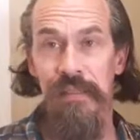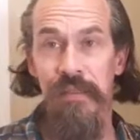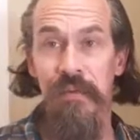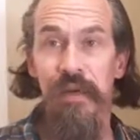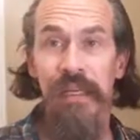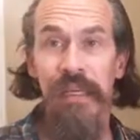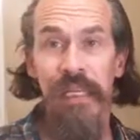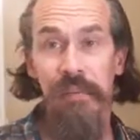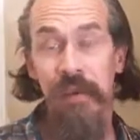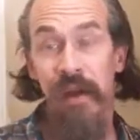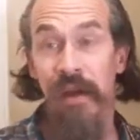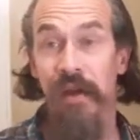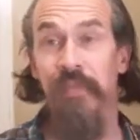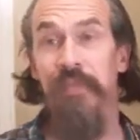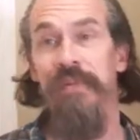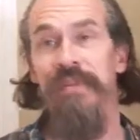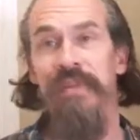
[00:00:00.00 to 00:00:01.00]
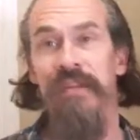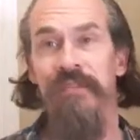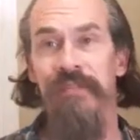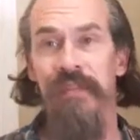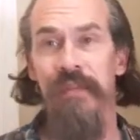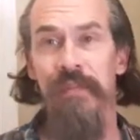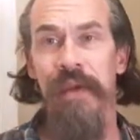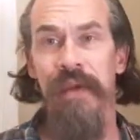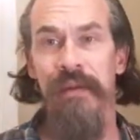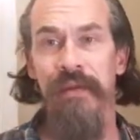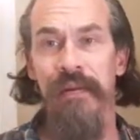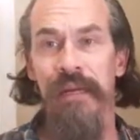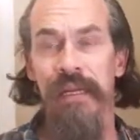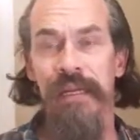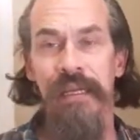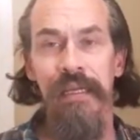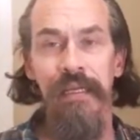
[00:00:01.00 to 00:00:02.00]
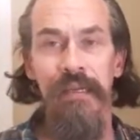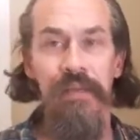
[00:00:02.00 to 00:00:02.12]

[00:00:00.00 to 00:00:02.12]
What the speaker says: want to keep 100% feedback rating.